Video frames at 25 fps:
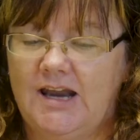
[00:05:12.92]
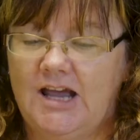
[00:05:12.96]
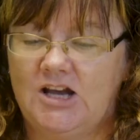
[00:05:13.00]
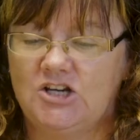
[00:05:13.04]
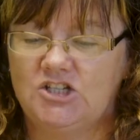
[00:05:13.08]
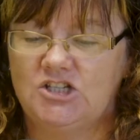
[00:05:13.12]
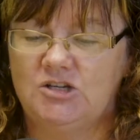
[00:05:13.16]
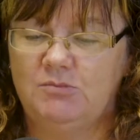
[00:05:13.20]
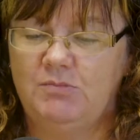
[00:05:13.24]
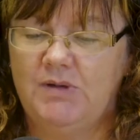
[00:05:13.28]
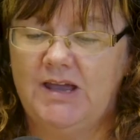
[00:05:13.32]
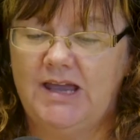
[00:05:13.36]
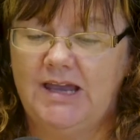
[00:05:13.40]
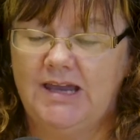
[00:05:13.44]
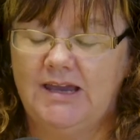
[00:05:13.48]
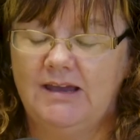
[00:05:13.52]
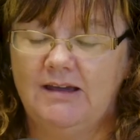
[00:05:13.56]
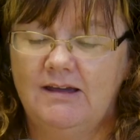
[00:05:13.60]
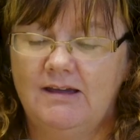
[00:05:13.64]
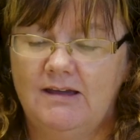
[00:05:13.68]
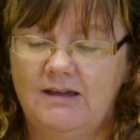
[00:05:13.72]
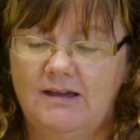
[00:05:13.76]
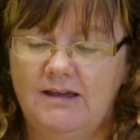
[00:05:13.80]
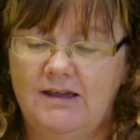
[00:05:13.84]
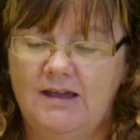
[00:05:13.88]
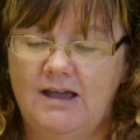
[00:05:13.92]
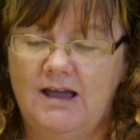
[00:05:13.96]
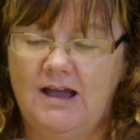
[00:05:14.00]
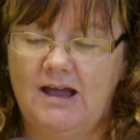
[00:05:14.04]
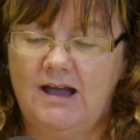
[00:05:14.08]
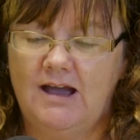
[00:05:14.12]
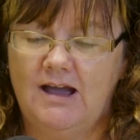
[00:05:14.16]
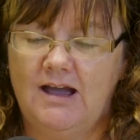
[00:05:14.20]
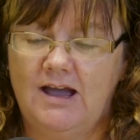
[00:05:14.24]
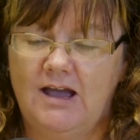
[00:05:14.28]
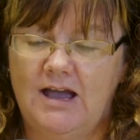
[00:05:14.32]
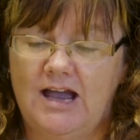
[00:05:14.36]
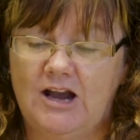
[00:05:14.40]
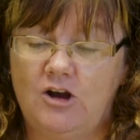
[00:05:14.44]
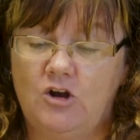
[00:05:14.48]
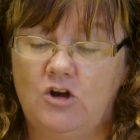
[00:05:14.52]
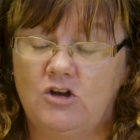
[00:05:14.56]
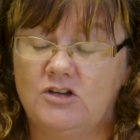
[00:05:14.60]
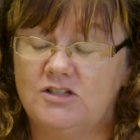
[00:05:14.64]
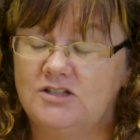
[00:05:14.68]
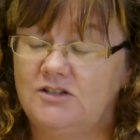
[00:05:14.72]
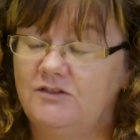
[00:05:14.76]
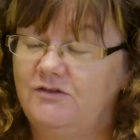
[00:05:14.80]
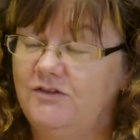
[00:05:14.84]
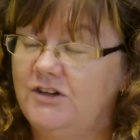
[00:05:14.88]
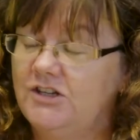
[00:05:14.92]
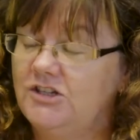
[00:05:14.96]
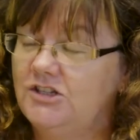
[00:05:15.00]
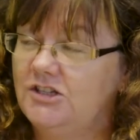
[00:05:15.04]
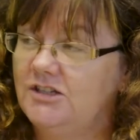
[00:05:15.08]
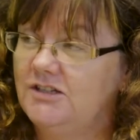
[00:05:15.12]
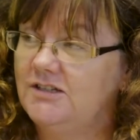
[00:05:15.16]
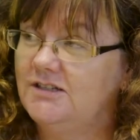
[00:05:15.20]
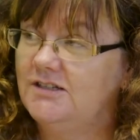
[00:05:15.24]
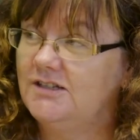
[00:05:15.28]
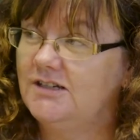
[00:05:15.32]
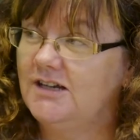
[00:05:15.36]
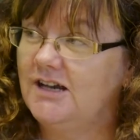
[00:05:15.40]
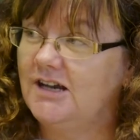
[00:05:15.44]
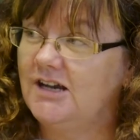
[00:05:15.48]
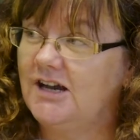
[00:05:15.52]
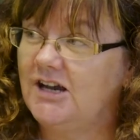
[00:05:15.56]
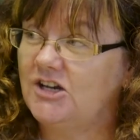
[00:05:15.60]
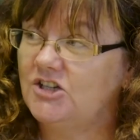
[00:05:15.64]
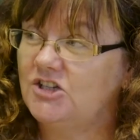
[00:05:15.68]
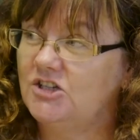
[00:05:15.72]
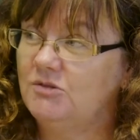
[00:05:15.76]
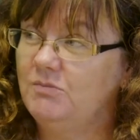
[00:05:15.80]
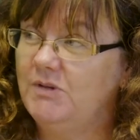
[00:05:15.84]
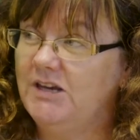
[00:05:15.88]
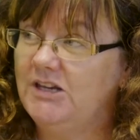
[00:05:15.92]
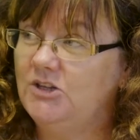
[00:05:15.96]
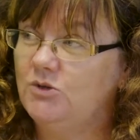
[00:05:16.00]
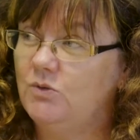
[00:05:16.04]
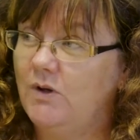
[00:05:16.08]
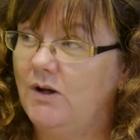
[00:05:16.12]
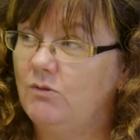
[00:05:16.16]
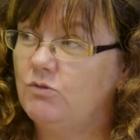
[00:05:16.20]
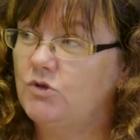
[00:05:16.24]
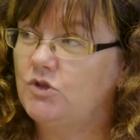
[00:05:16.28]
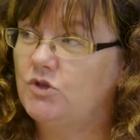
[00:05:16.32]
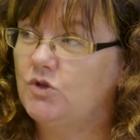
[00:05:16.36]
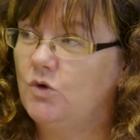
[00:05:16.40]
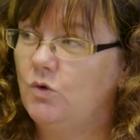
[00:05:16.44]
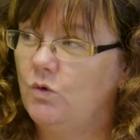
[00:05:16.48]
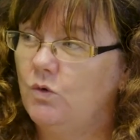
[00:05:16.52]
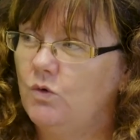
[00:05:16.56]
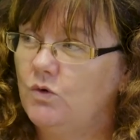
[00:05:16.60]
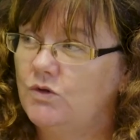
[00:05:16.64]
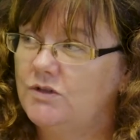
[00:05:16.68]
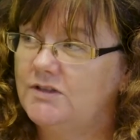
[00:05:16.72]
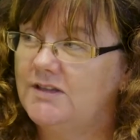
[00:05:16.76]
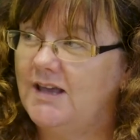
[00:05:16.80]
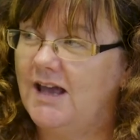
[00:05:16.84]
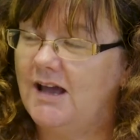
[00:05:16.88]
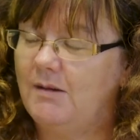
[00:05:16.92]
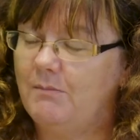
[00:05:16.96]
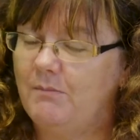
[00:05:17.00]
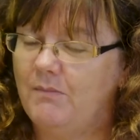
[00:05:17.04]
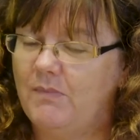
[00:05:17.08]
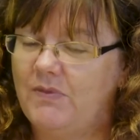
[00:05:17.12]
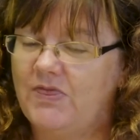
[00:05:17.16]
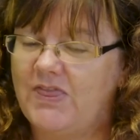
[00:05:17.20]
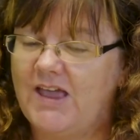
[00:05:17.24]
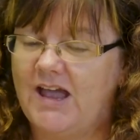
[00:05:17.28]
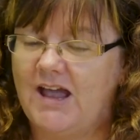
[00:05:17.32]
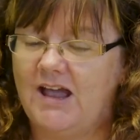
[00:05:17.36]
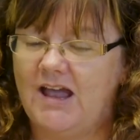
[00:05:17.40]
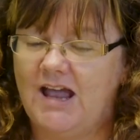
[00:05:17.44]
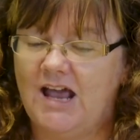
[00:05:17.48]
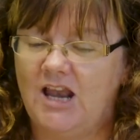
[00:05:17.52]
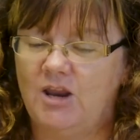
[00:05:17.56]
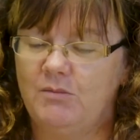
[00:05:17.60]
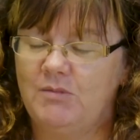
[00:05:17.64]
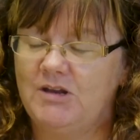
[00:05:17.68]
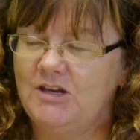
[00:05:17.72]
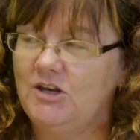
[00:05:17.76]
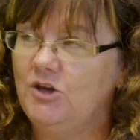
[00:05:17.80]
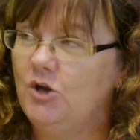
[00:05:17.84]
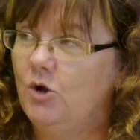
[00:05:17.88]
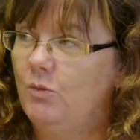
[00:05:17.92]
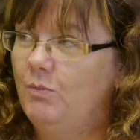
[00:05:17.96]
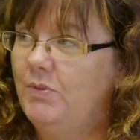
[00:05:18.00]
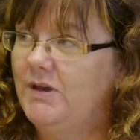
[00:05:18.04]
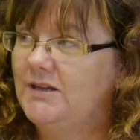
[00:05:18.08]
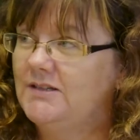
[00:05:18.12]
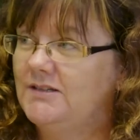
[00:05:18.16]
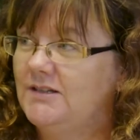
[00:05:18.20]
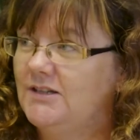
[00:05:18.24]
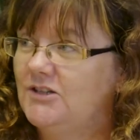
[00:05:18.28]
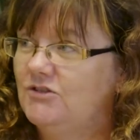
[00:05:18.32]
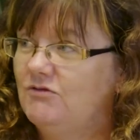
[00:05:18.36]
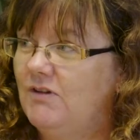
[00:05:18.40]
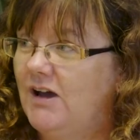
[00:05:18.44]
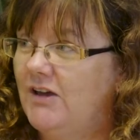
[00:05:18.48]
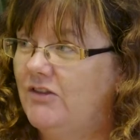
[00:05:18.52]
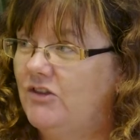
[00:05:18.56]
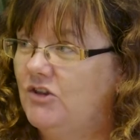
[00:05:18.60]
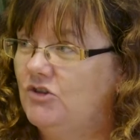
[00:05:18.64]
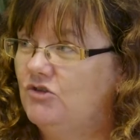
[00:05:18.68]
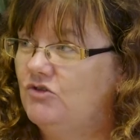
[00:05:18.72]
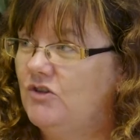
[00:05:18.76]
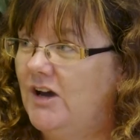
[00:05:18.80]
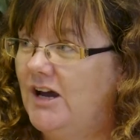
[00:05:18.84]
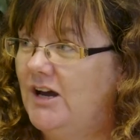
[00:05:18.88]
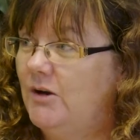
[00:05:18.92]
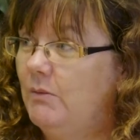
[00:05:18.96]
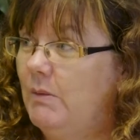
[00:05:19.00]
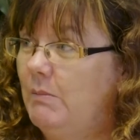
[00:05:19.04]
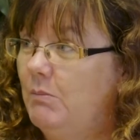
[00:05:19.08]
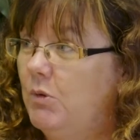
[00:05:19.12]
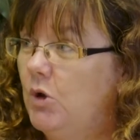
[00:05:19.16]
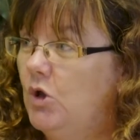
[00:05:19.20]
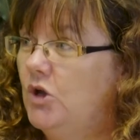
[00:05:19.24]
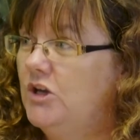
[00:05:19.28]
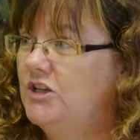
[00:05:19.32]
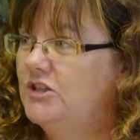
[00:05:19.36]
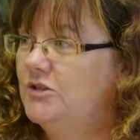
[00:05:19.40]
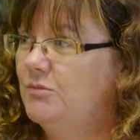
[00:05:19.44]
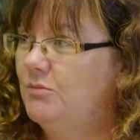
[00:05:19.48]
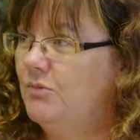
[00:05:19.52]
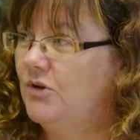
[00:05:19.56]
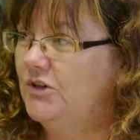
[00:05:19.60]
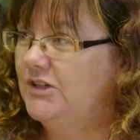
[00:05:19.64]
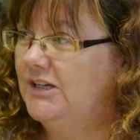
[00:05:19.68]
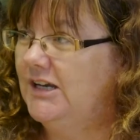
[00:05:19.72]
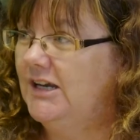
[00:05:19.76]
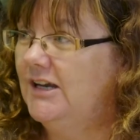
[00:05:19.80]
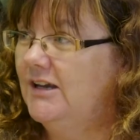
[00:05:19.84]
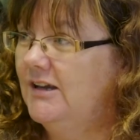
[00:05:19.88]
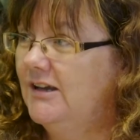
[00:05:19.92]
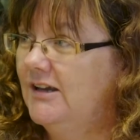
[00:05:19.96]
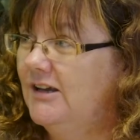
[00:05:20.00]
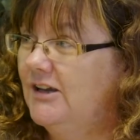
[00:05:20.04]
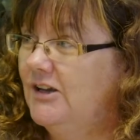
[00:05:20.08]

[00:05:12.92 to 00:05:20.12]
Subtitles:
actually be and cost efficient it actually be to outsource that element of your business rather than trying to employ somebody